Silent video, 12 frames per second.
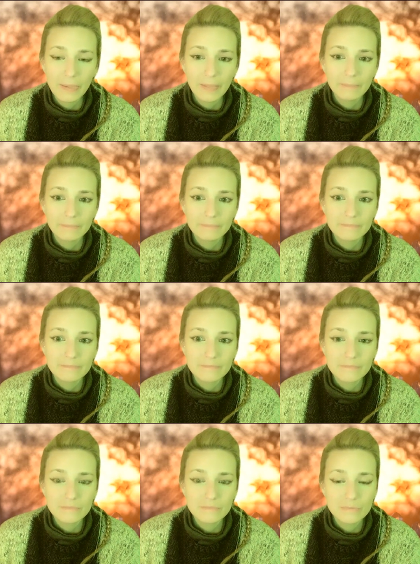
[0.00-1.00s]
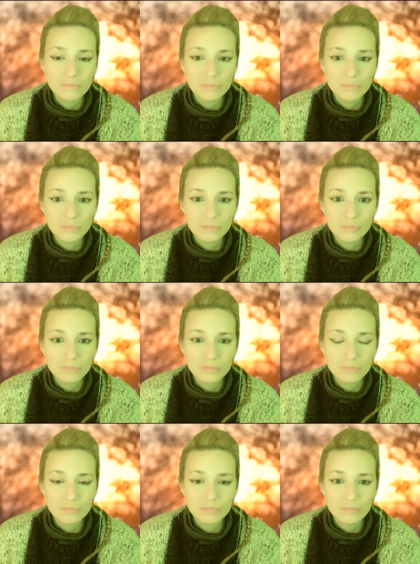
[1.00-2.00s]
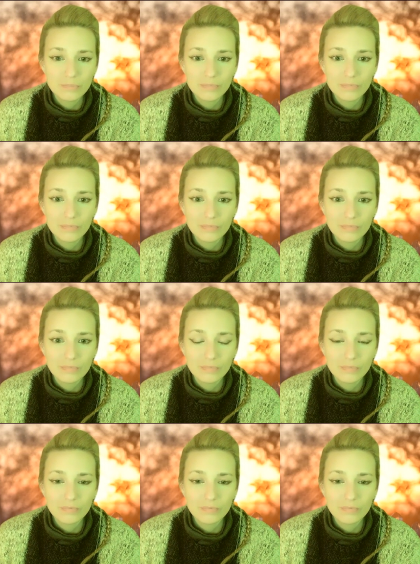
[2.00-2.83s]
(silence)